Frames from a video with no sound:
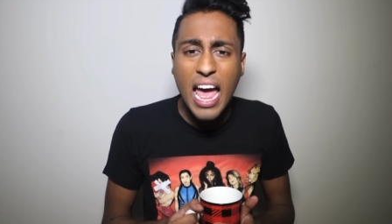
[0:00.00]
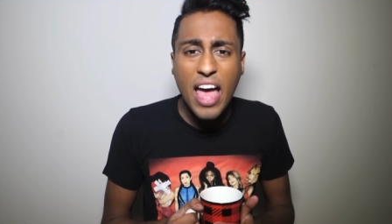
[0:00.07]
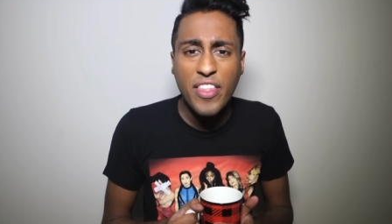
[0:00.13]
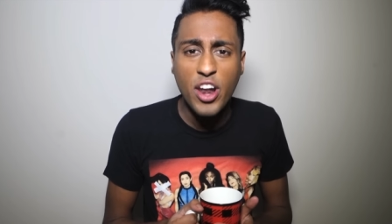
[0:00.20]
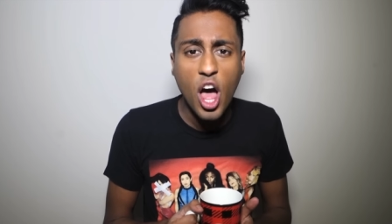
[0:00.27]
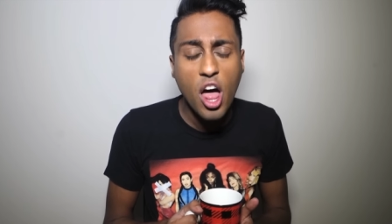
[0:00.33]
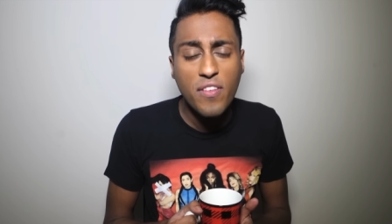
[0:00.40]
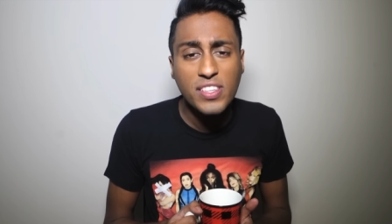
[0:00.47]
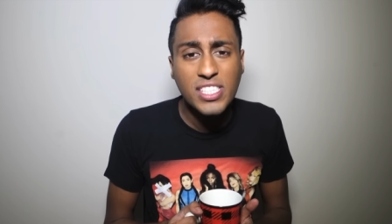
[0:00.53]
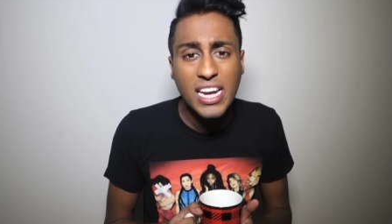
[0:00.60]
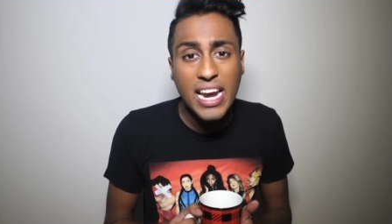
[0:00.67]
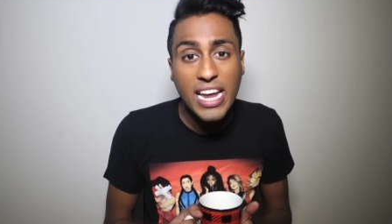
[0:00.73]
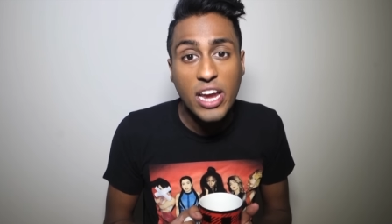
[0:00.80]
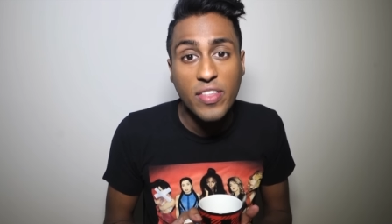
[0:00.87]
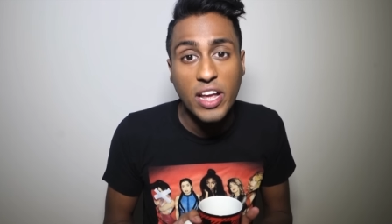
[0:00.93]
and then all of a
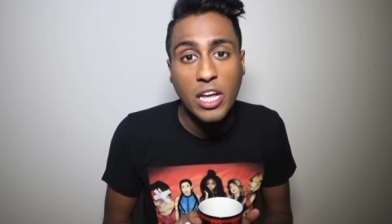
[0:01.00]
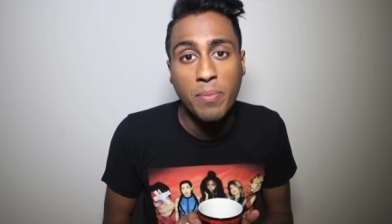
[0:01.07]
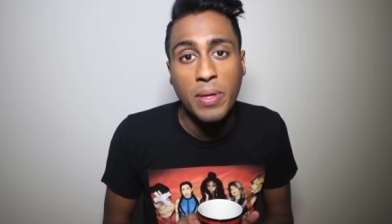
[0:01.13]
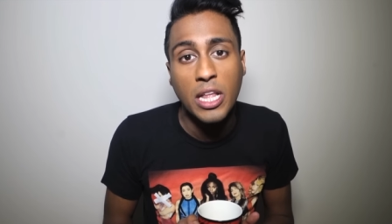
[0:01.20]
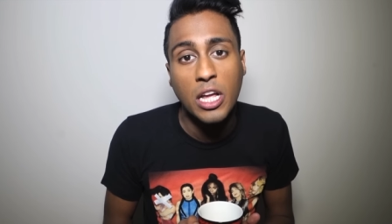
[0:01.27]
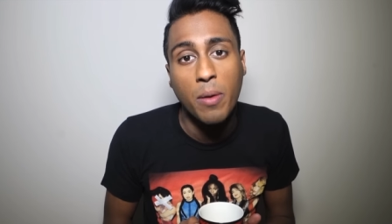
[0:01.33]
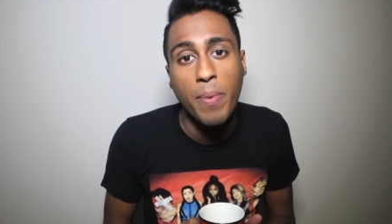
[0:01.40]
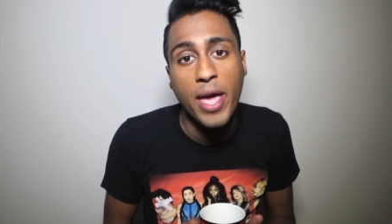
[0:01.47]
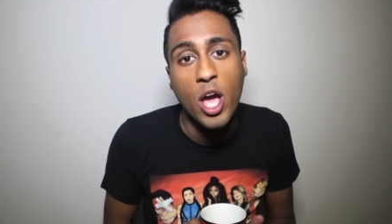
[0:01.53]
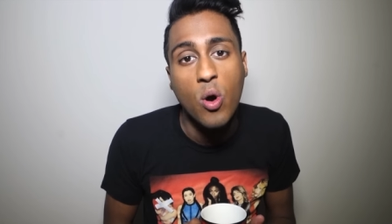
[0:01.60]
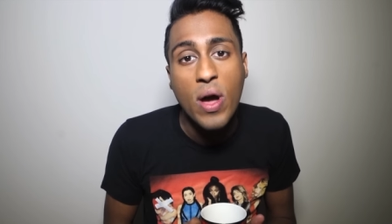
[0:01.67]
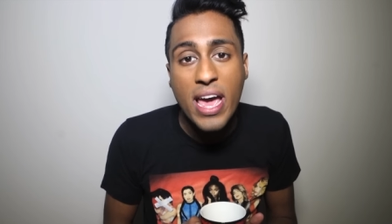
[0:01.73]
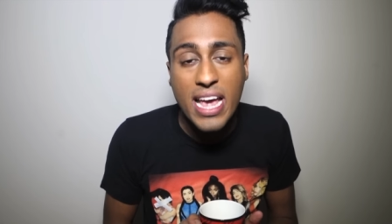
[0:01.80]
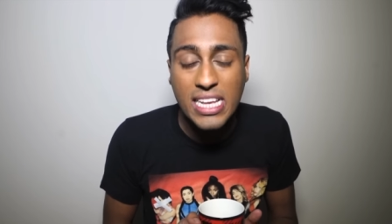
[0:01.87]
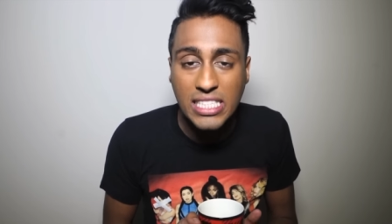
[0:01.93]
sudden I hear that Camila
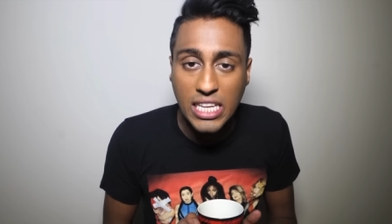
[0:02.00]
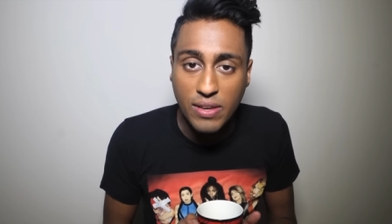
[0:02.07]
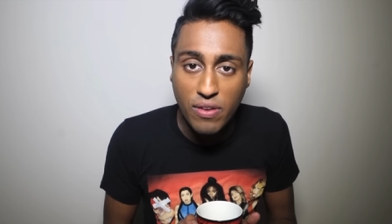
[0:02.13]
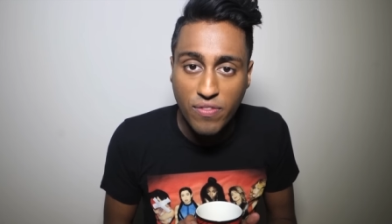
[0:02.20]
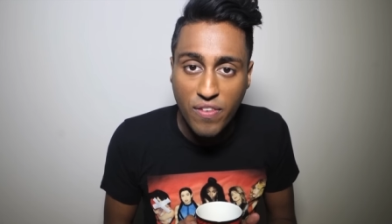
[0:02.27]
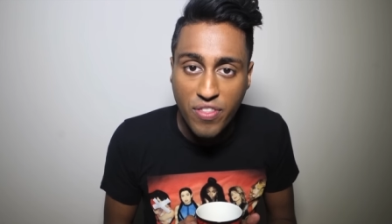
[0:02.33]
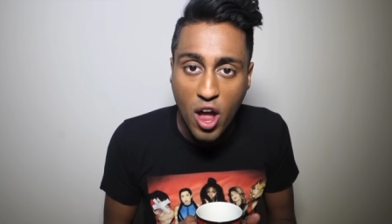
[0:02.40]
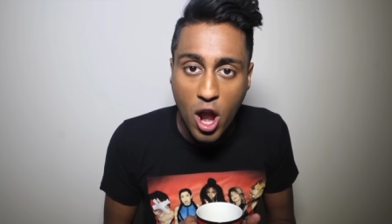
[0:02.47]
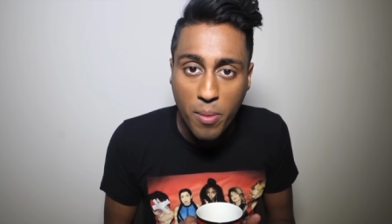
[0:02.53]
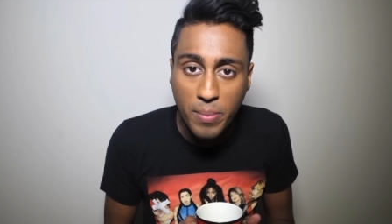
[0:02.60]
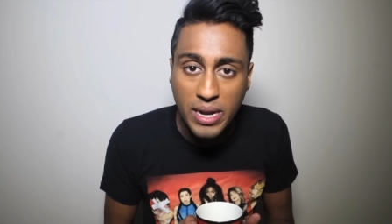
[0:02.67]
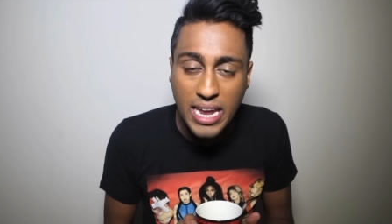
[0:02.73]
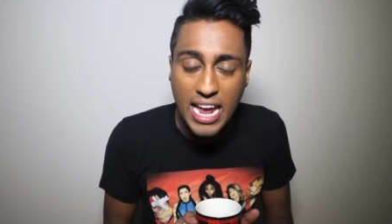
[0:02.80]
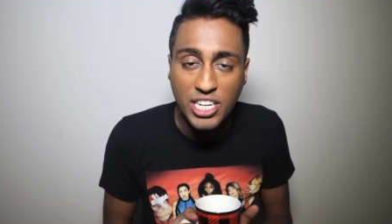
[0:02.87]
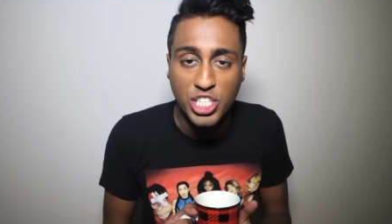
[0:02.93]
Cabello is leaving Fifth
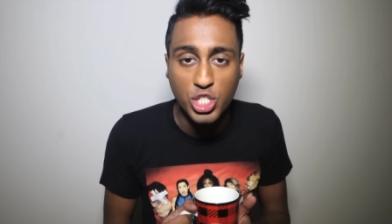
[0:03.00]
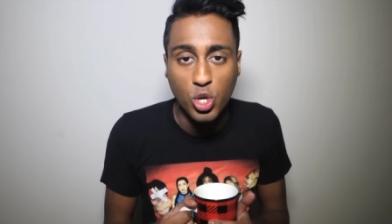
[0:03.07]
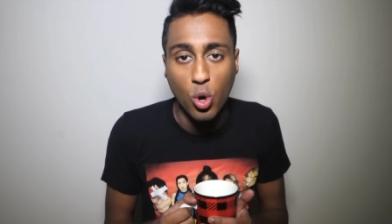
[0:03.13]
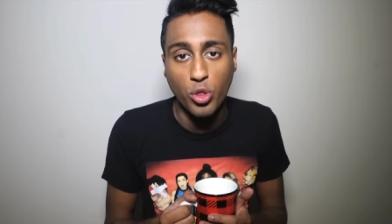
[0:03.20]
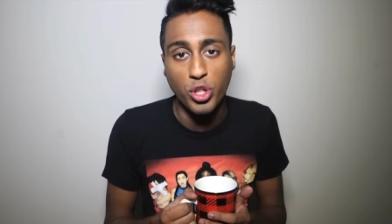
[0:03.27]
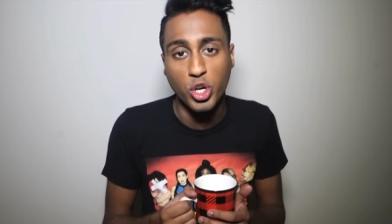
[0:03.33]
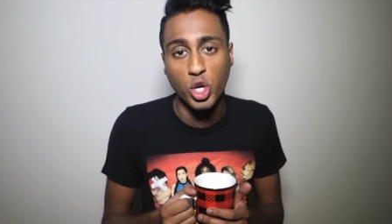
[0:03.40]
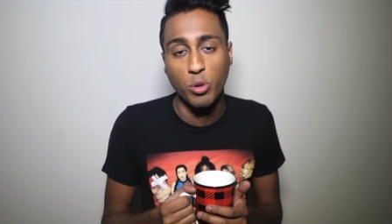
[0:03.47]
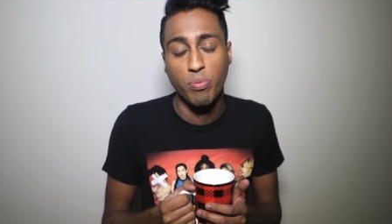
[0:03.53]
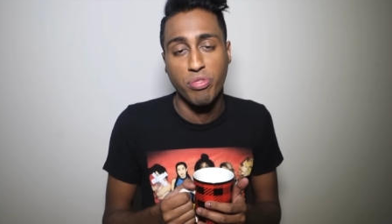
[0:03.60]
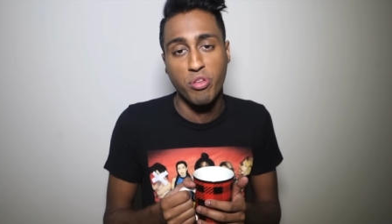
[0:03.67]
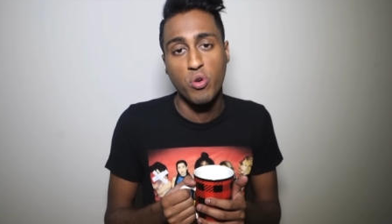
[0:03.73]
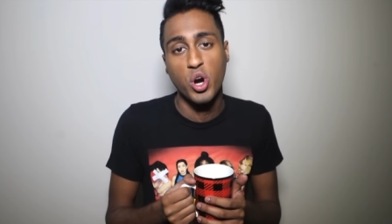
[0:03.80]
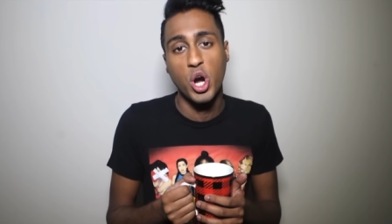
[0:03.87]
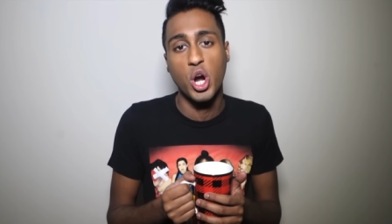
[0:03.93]
Harmony and she told the group
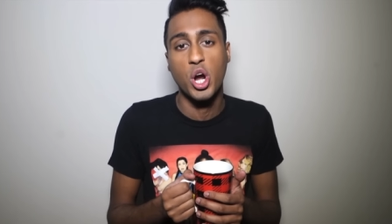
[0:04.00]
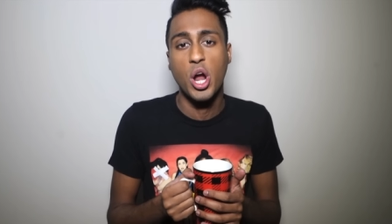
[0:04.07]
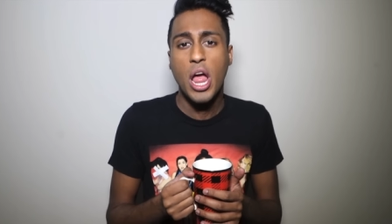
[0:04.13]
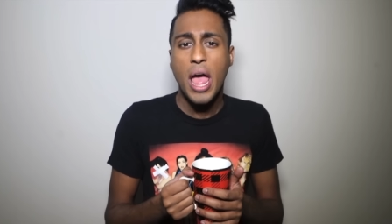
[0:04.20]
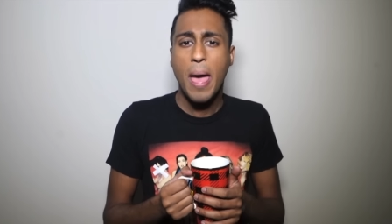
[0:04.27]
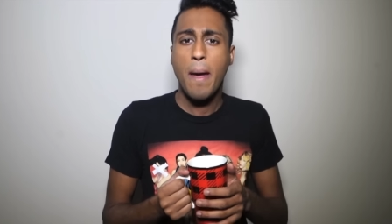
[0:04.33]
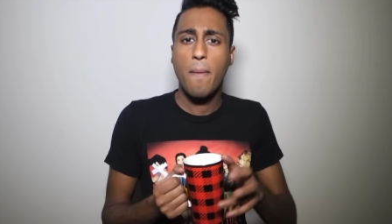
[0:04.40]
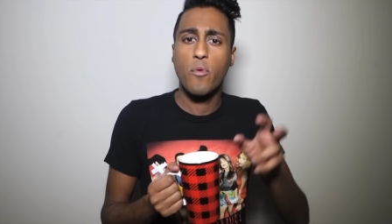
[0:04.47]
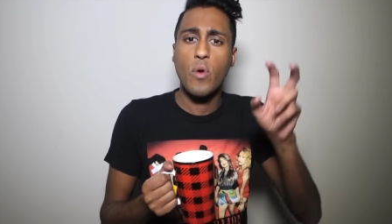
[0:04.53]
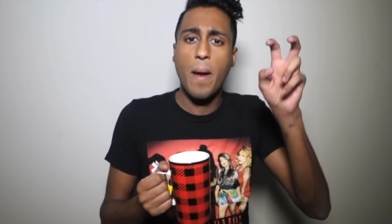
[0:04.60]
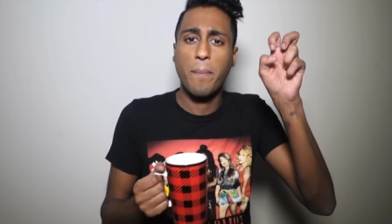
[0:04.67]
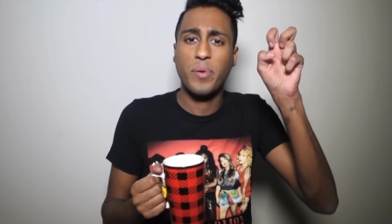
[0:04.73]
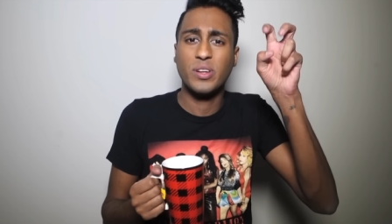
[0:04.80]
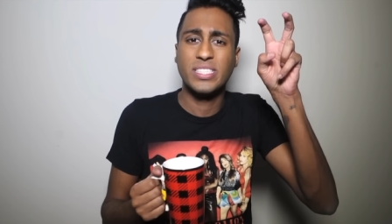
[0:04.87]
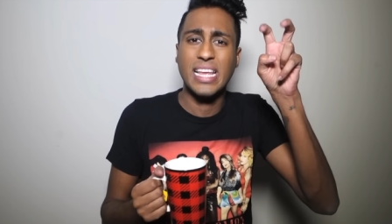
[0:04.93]
through her
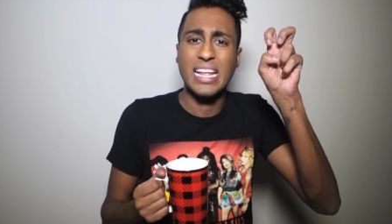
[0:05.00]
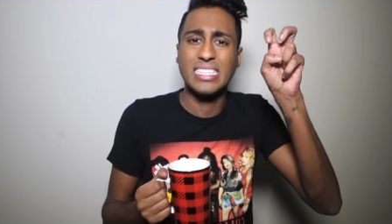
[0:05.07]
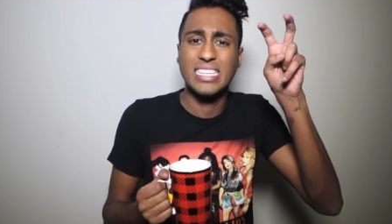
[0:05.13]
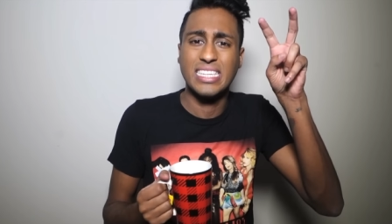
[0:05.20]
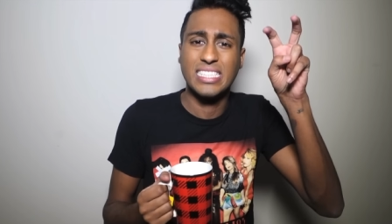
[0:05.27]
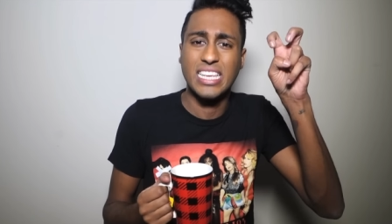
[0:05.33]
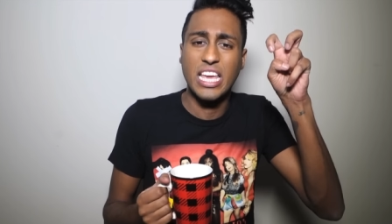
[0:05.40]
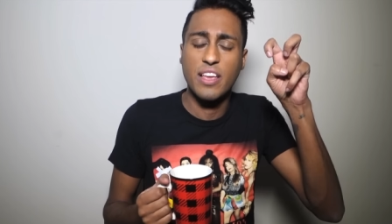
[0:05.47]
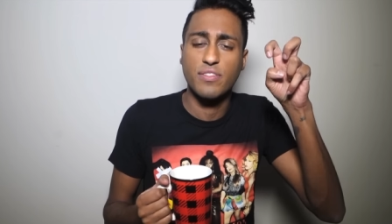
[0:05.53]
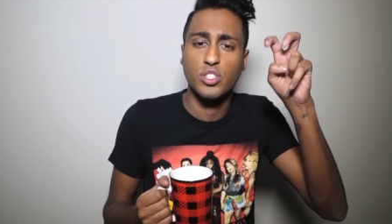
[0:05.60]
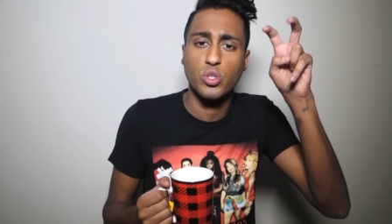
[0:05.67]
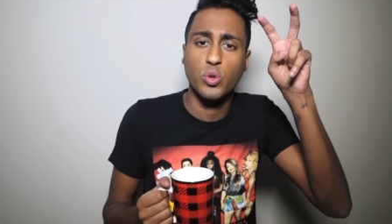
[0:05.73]
representatives,